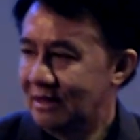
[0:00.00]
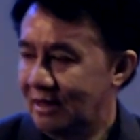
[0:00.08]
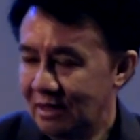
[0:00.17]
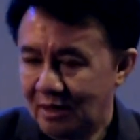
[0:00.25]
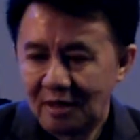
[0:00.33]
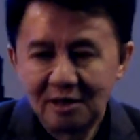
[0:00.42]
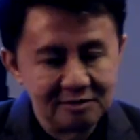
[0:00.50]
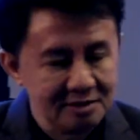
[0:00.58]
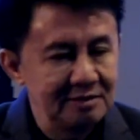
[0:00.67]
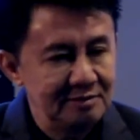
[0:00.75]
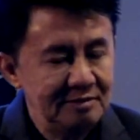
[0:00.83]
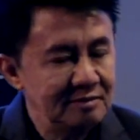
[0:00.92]
a long
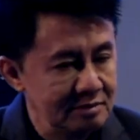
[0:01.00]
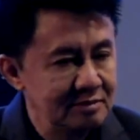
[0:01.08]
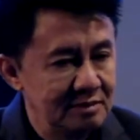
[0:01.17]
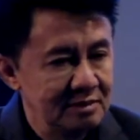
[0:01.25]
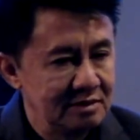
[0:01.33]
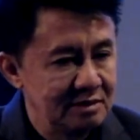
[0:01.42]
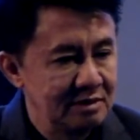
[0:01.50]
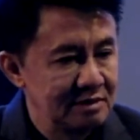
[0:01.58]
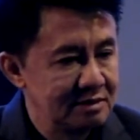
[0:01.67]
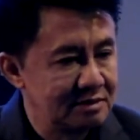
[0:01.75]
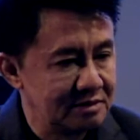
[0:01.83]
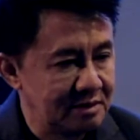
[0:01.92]

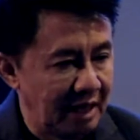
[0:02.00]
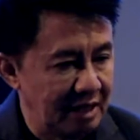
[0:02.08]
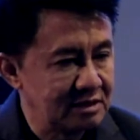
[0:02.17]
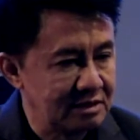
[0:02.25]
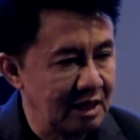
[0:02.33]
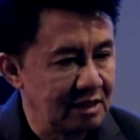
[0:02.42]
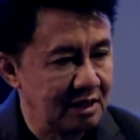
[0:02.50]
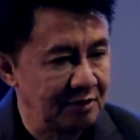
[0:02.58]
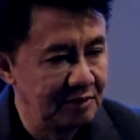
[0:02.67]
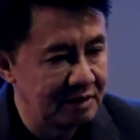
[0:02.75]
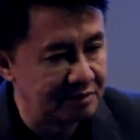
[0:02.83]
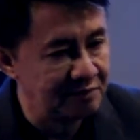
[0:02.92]
test yeah,
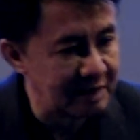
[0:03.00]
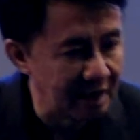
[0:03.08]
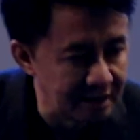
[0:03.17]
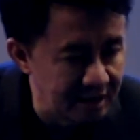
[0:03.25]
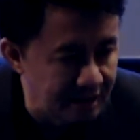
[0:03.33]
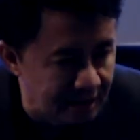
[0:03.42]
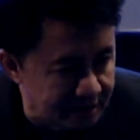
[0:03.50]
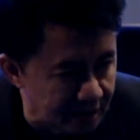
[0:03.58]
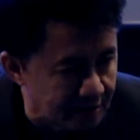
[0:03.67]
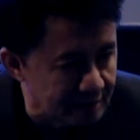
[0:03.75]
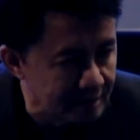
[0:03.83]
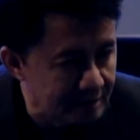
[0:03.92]
that we, we can kneel
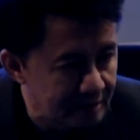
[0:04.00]
down.